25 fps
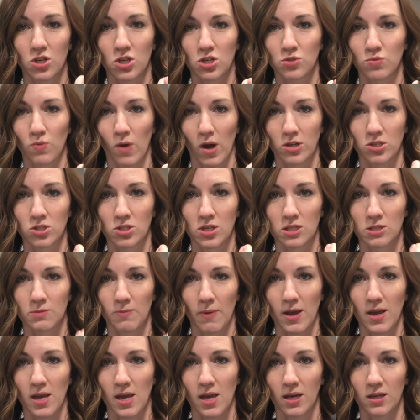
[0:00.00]
just wash this
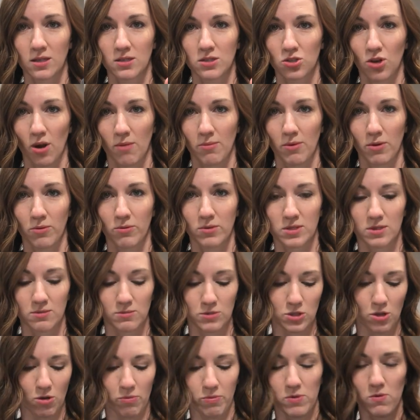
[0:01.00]
by hand, scrub it with some
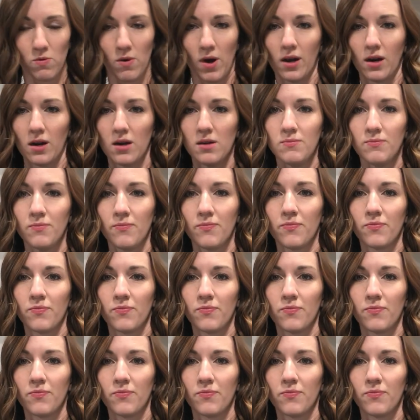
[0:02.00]
soap and water,